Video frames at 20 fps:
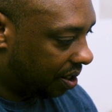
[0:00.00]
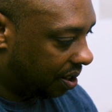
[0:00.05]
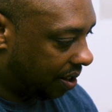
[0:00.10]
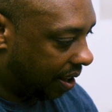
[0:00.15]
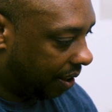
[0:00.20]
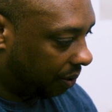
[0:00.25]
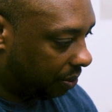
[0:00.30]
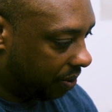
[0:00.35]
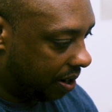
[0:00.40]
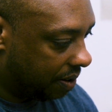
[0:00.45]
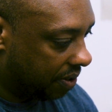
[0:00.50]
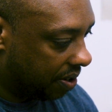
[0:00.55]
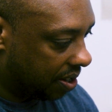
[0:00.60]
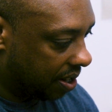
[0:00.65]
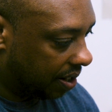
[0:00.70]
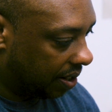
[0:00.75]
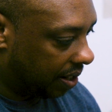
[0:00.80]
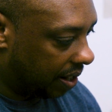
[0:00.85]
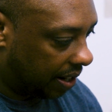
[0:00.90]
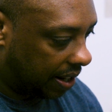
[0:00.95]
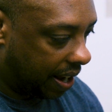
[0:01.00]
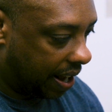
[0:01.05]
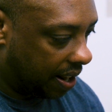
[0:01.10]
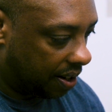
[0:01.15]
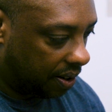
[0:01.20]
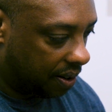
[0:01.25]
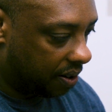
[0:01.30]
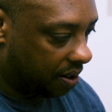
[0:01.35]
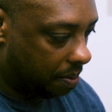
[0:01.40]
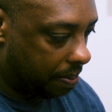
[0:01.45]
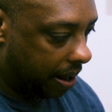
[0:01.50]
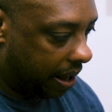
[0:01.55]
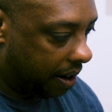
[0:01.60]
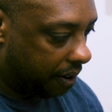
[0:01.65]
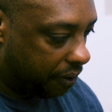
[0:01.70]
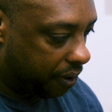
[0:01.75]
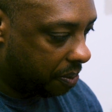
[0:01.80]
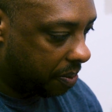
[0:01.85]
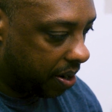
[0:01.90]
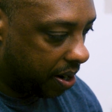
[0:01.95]
that's when everything, like I gotta go to the
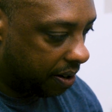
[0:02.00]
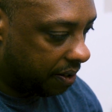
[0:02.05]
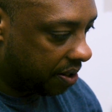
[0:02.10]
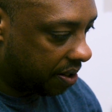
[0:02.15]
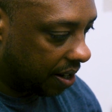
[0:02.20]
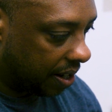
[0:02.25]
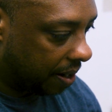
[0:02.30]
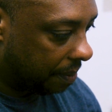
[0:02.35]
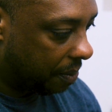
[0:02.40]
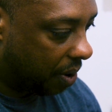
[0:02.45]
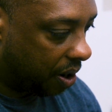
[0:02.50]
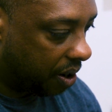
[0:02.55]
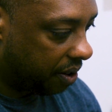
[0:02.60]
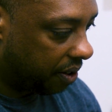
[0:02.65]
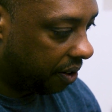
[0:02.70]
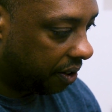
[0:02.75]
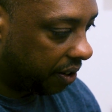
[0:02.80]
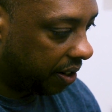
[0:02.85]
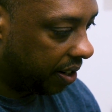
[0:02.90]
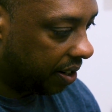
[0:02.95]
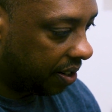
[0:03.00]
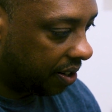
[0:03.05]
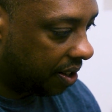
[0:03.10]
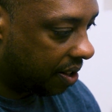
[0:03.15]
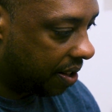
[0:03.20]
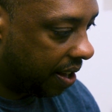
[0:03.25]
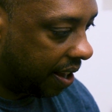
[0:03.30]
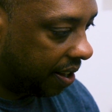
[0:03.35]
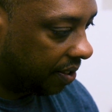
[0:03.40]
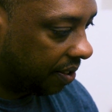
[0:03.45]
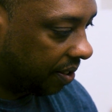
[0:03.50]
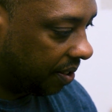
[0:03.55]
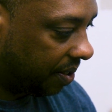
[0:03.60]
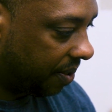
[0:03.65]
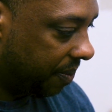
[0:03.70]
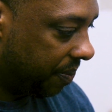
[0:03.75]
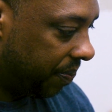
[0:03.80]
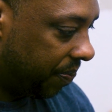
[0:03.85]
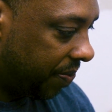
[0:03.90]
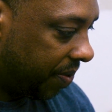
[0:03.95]
bathroom and everything, I'm hungry and all that.
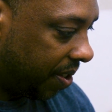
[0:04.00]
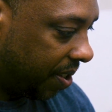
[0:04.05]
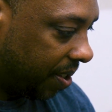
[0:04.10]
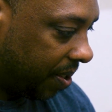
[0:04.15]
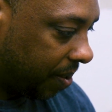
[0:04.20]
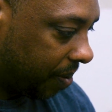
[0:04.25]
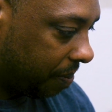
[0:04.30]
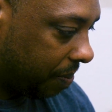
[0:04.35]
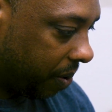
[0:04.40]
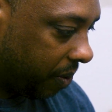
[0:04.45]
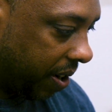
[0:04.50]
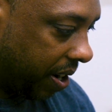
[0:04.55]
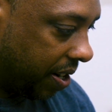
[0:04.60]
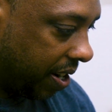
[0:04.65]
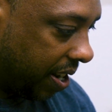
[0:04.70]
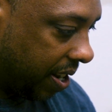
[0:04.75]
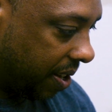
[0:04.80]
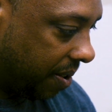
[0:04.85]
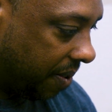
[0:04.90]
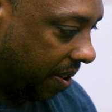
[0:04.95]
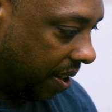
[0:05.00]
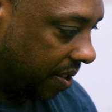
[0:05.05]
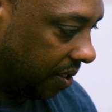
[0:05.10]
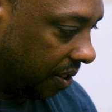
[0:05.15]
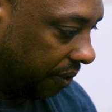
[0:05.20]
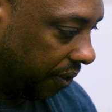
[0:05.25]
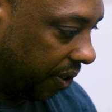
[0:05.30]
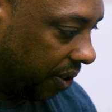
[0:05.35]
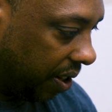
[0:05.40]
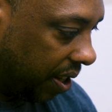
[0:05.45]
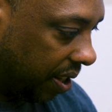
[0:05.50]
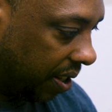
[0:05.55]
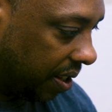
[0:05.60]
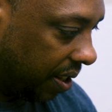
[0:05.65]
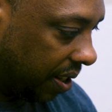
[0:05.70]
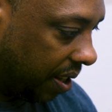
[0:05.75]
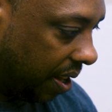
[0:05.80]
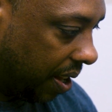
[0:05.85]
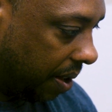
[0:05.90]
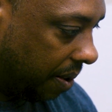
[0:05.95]
But right now, I just feel like
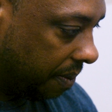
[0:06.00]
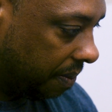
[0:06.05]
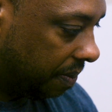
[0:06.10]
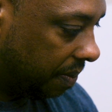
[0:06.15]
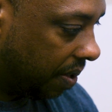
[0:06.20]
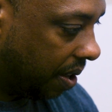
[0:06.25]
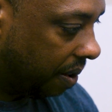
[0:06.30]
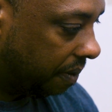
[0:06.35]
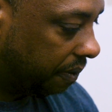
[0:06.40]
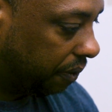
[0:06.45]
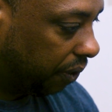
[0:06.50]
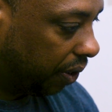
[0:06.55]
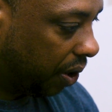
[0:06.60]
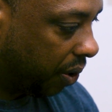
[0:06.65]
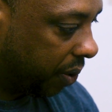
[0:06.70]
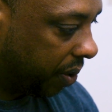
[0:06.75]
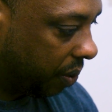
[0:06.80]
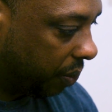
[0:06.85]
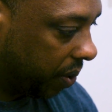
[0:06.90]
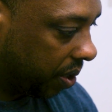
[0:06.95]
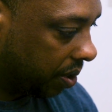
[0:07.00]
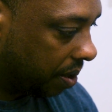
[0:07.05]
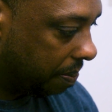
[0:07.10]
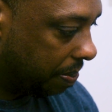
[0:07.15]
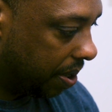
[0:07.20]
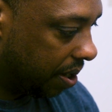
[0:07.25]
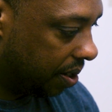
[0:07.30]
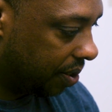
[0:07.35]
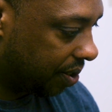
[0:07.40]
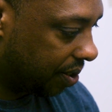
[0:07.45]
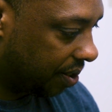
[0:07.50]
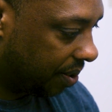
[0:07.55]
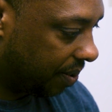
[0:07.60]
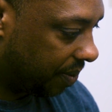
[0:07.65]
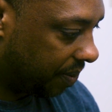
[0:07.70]
I'm flowing with the piece.